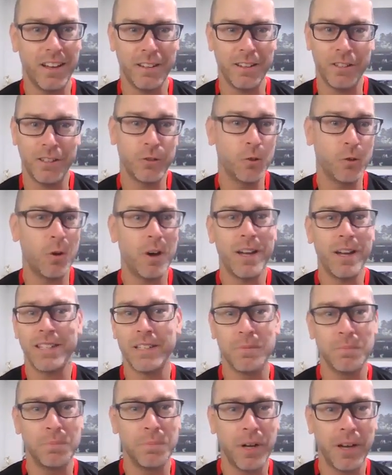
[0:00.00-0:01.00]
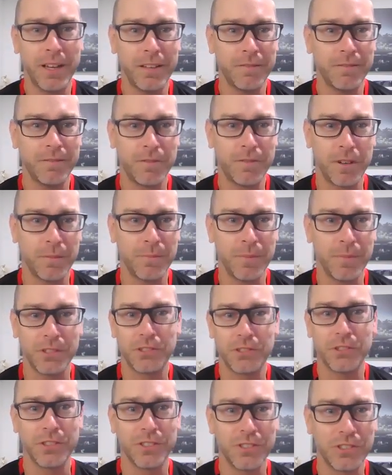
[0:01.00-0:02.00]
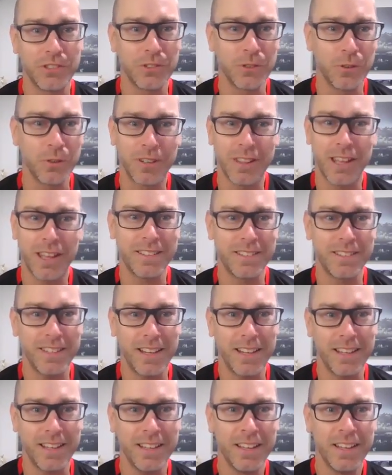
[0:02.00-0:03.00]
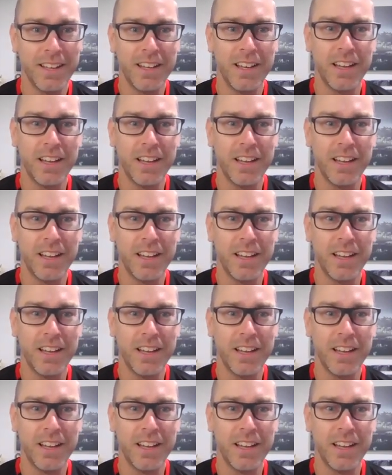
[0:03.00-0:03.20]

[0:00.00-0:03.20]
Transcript: I don't know why I didn't buy it from a certain store that day